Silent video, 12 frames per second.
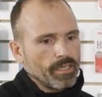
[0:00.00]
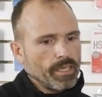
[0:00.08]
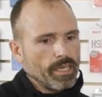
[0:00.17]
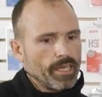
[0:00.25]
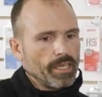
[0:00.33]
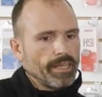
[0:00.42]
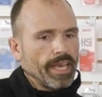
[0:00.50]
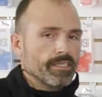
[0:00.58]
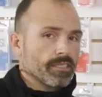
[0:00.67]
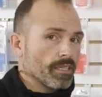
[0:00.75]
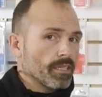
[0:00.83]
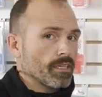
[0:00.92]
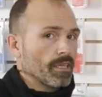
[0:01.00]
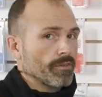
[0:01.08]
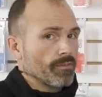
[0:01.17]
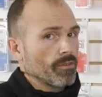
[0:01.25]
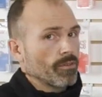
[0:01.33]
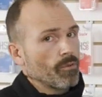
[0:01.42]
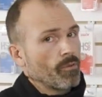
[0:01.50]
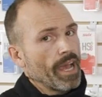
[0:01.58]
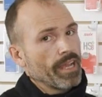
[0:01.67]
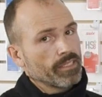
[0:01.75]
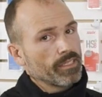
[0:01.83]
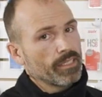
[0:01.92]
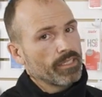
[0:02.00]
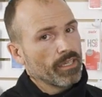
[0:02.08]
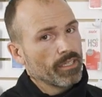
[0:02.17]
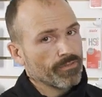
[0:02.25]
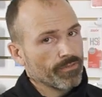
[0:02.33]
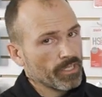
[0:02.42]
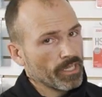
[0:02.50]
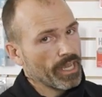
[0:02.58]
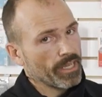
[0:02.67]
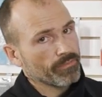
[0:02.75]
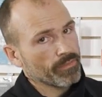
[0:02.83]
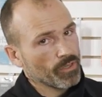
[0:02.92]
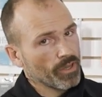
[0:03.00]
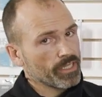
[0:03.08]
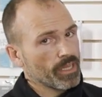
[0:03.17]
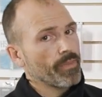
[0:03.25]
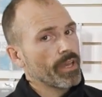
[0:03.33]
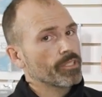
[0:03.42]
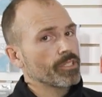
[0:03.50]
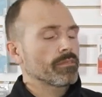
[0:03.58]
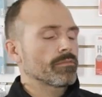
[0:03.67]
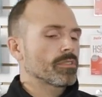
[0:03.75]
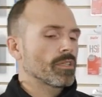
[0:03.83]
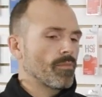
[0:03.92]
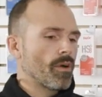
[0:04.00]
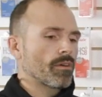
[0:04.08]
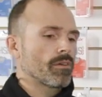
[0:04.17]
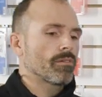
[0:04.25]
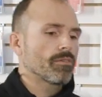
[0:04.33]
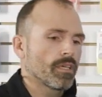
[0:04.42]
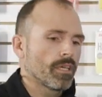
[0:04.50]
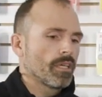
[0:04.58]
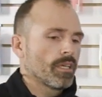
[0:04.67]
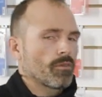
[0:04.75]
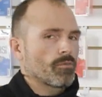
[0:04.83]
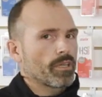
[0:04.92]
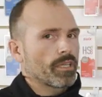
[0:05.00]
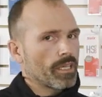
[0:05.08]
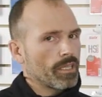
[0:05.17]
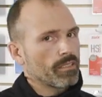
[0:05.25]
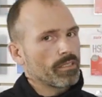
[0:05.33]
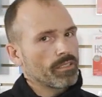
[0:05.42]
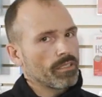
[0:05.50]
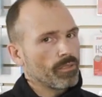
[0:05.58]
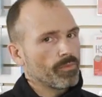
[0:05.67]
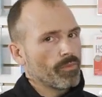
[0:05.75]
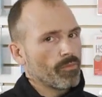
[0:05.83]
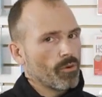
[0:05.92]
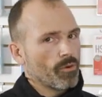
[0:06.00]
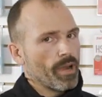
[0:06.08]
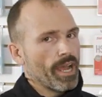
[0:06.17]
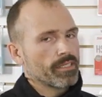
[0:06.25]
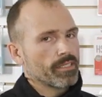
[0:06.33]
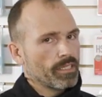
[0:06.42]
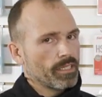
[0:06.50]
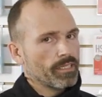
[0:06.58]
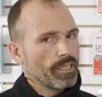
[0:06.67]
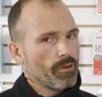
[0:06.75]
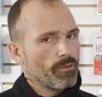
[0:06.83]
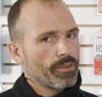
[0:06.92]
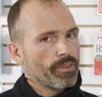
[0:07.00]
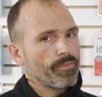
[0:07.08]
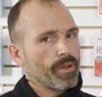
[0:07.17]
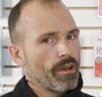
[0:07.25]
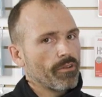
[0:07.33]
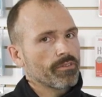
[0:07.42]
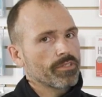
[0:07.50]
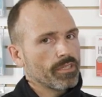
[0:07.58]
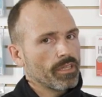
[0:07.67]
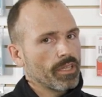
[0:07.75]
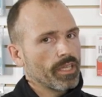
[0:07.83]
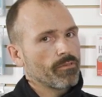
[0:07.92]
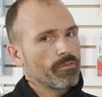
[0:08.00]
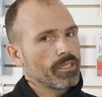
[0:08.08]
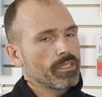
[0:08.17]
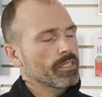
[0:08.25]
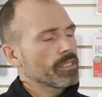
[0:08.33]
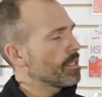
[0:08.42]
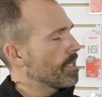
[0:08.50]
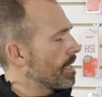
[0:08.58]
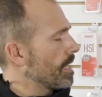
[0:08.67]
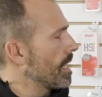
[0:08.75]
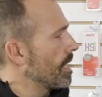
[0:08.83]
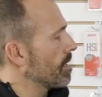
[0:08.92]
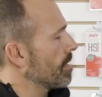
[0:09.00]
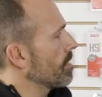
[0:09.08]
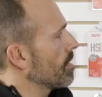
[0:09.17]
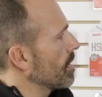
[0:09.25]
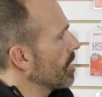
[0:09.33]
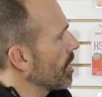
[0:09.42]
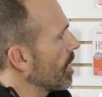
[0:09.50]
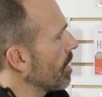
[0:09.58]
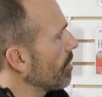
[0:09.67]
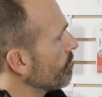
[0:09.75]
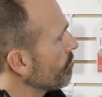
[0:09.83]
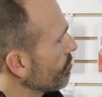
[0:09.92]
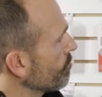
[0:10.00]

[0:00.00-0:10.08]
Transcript: And that's going to cover the waxing details for tonight. So as I mentioned, tomorrow we're going to get into a little bit more waxing detail with the powders, the liquids, and the